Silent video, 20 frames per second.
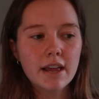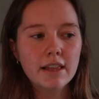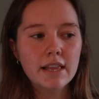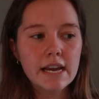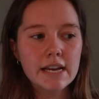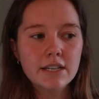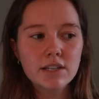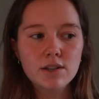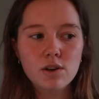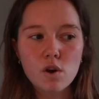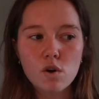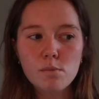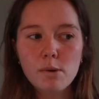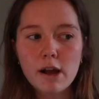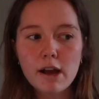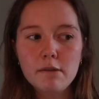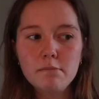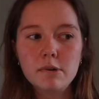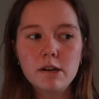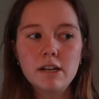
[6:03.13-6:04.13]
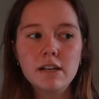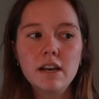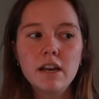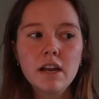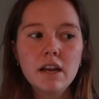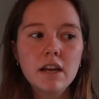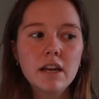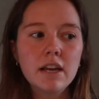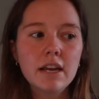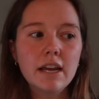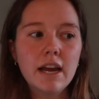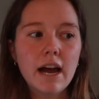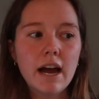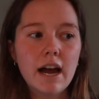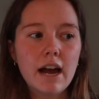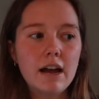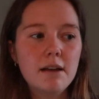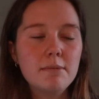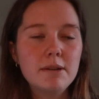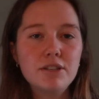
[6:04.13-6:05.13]
I like to go by, but
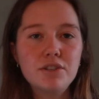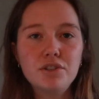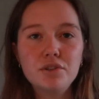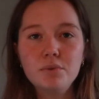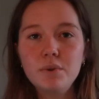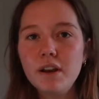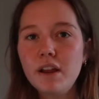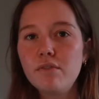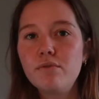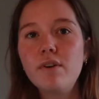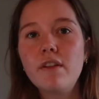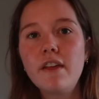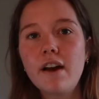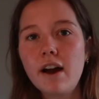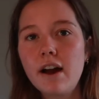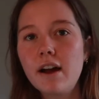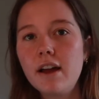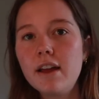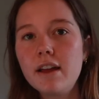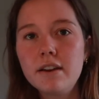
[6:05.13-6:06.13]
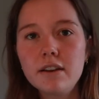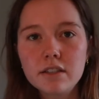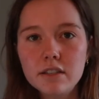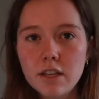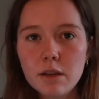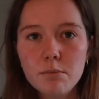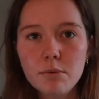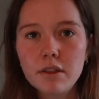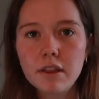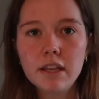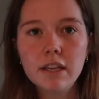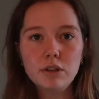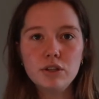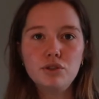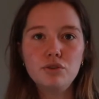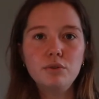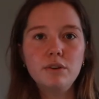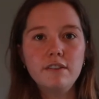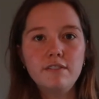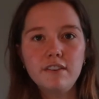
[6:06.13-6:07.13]
I'm intuitive with that. And same with
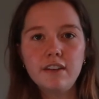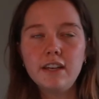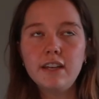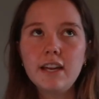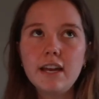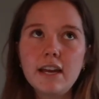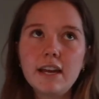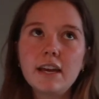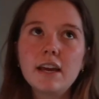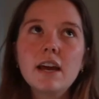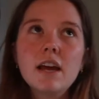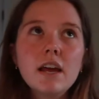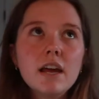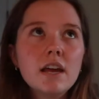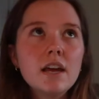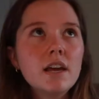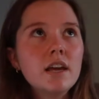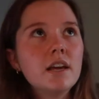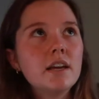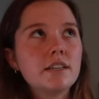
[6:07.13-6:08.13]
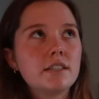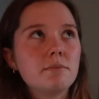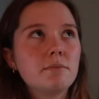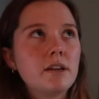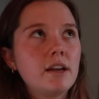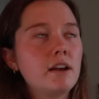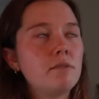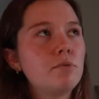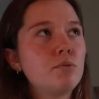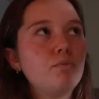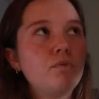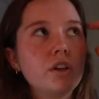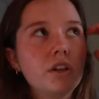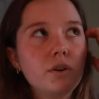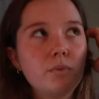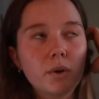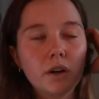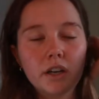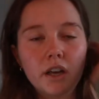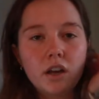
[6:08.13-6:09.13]
intuitive eating. Something I've been really
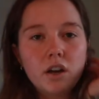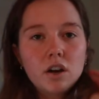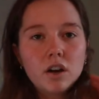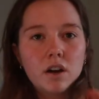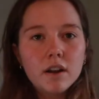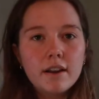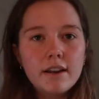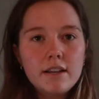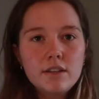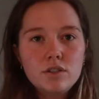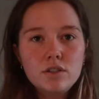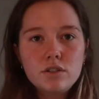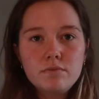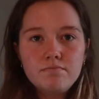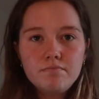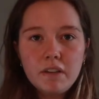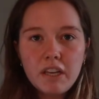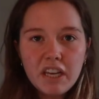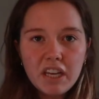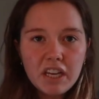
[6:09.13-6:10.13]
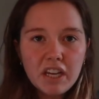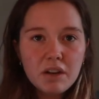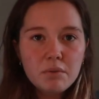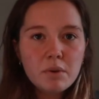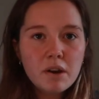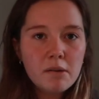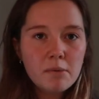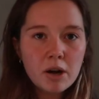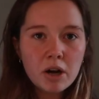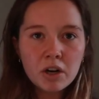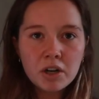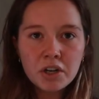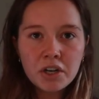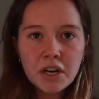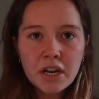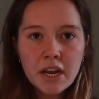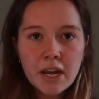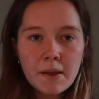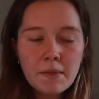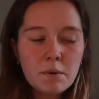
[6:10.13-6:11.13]
working on is eating when I'm
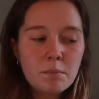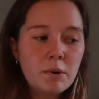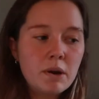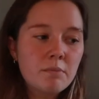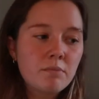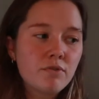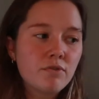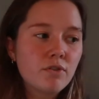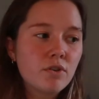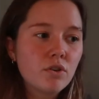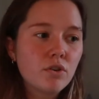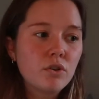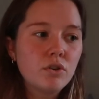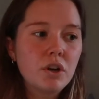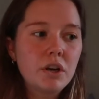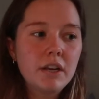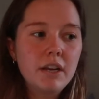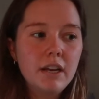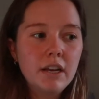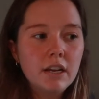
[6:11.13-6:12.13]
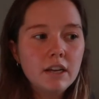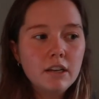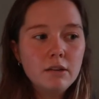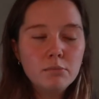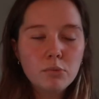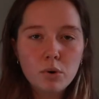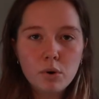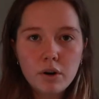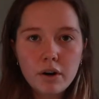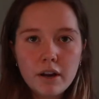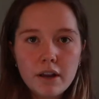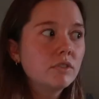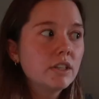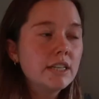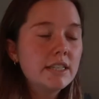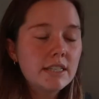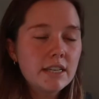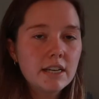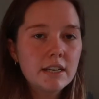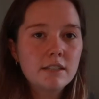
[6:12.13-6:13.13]
hungry, and then when I'm full, not eating anymore.
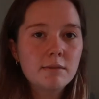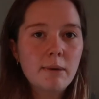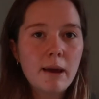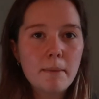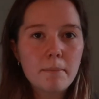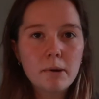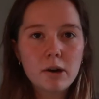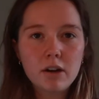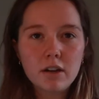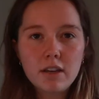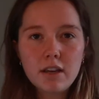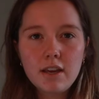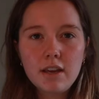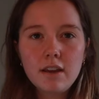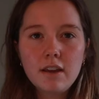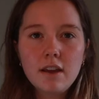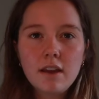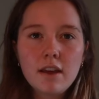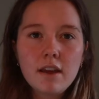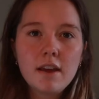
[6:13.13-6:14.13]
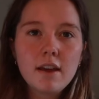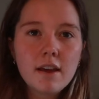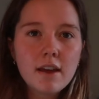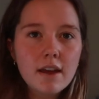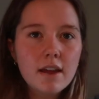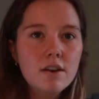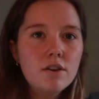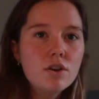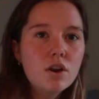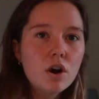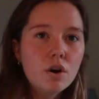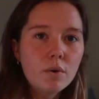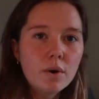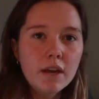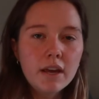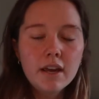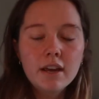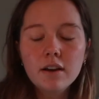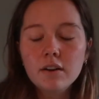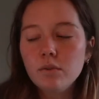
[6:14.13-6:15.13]
Listening to my body and
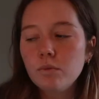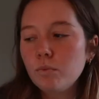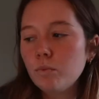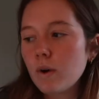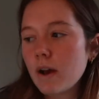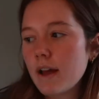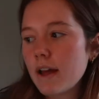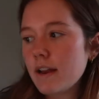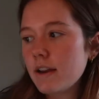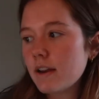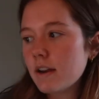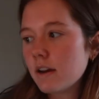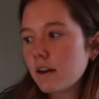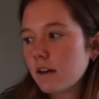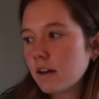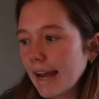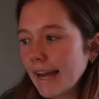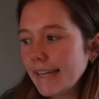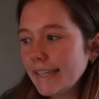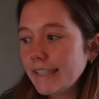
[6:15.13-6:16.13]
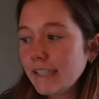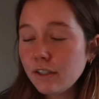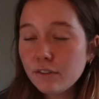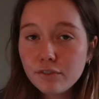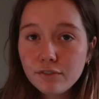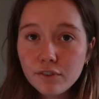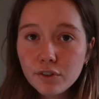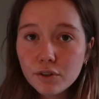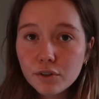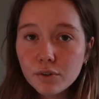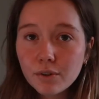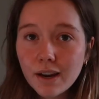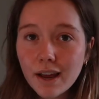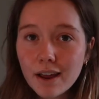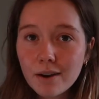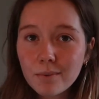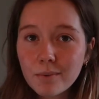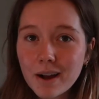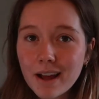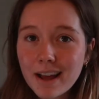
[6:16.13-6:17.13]
knowing when I need food
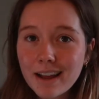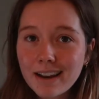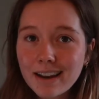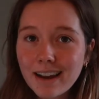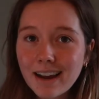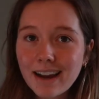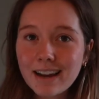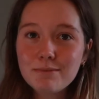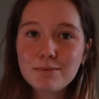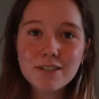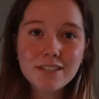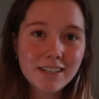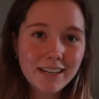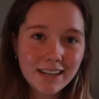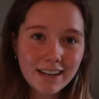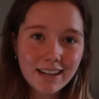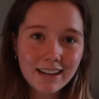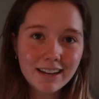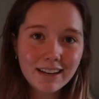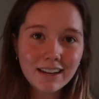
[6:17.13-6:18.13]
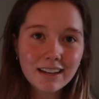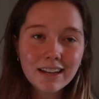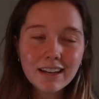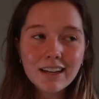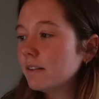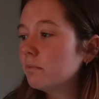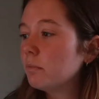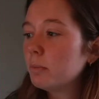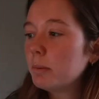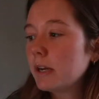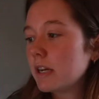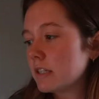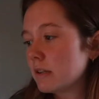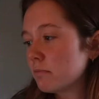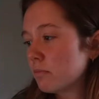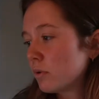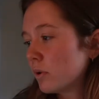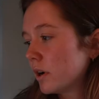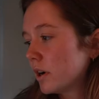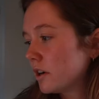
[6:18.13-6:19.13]
and when I'm just eating because I'm
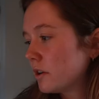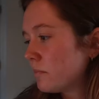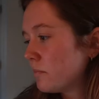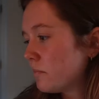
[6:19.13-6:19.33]
bored.